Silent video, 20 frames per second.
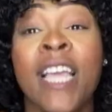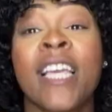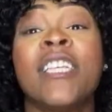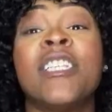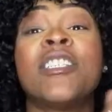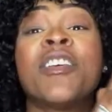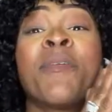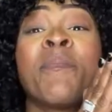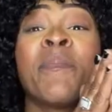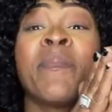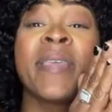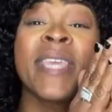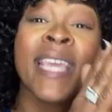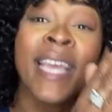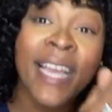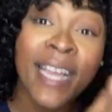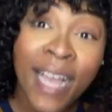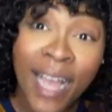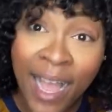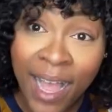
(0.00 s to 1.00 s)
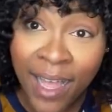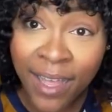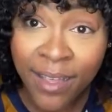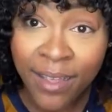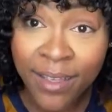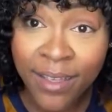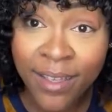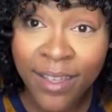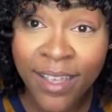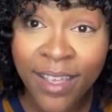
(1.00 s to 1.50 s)
Jamaica,
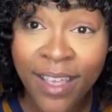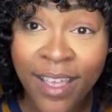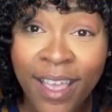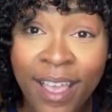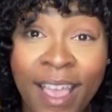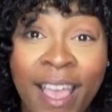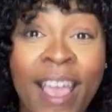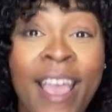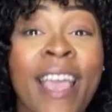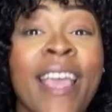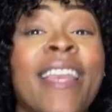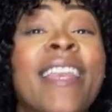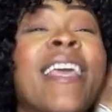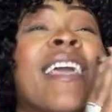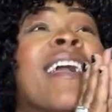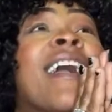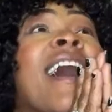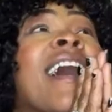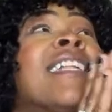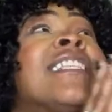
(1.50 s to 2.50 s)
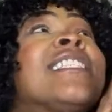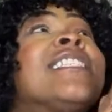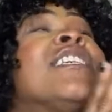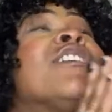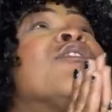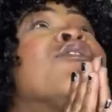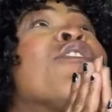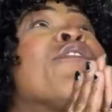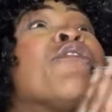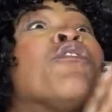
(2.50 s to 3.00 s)
the
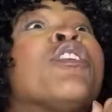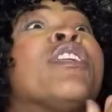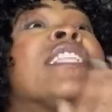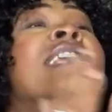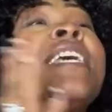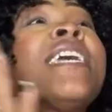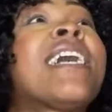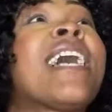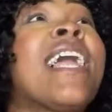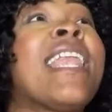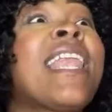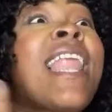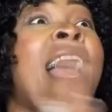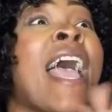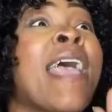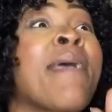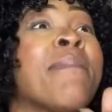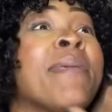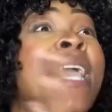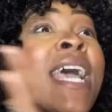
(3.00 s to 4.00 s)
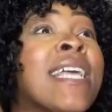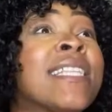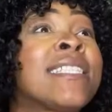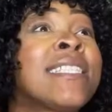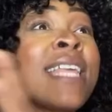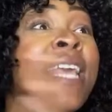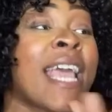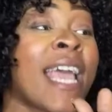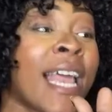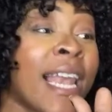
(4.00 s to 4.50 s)
Constitution, if you don't think I lie, me I
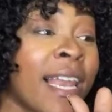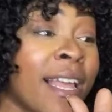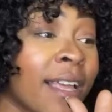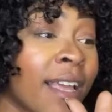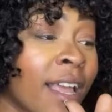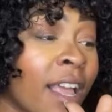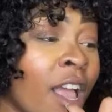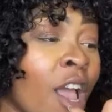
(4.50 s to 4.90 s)
tell,